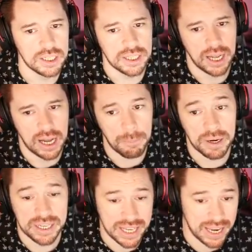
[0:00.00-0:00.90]

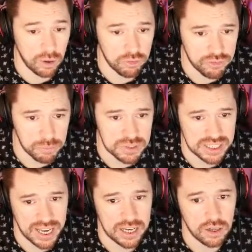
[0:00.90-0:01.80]
But now from
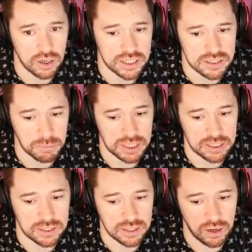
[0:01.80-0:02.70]
today, guys, I
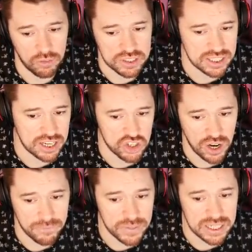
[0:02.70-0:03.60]
mean, obviously that
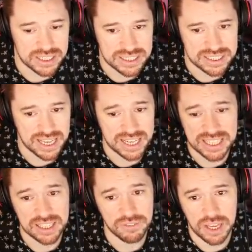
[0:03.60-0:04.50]
Jean Felix is there. He
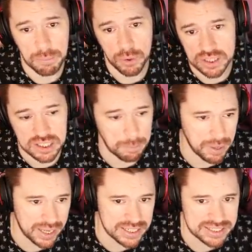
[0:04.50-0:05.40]
didn't even get put into the
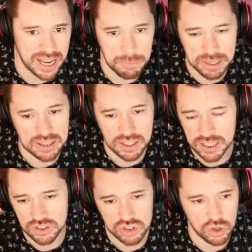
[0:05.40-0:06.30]
players tab either.
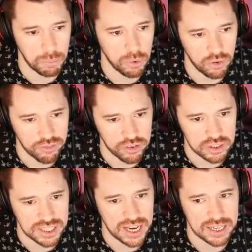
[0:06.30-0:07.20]
He just got put on for a
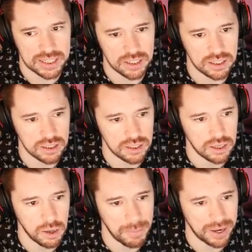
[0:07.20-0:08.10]
daily
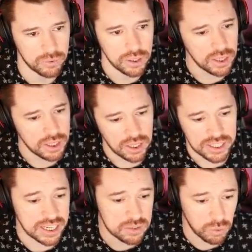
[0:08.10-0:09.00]
amount.
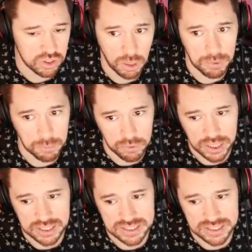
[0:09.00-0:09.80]
The 81 double upgrade is